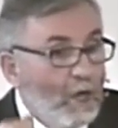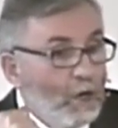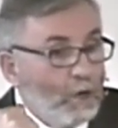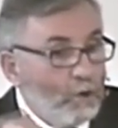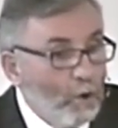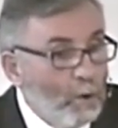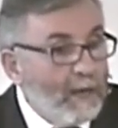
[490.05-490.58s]

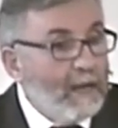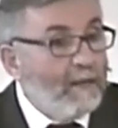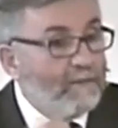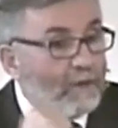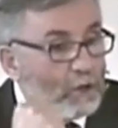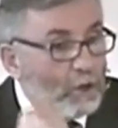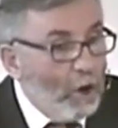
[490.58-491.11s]
knowing
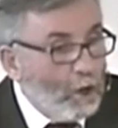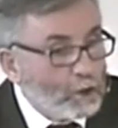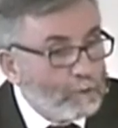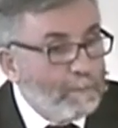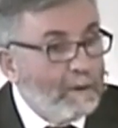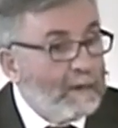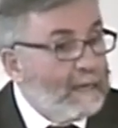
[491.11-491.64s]
the
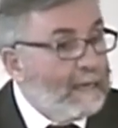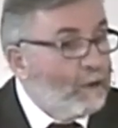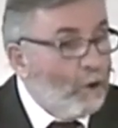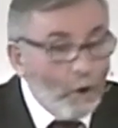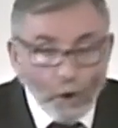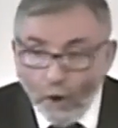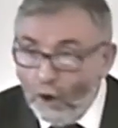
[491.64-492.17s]
gospel in
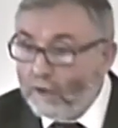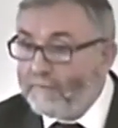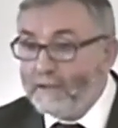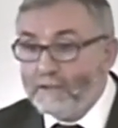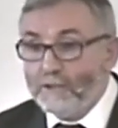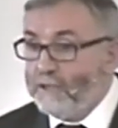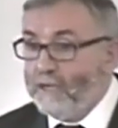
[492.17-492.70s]
all of
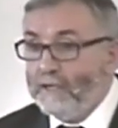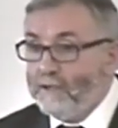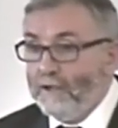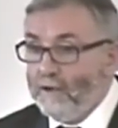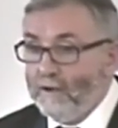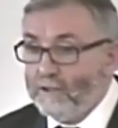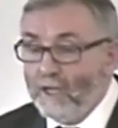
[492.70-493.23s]
its
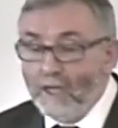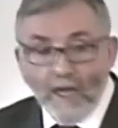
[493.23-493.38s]
details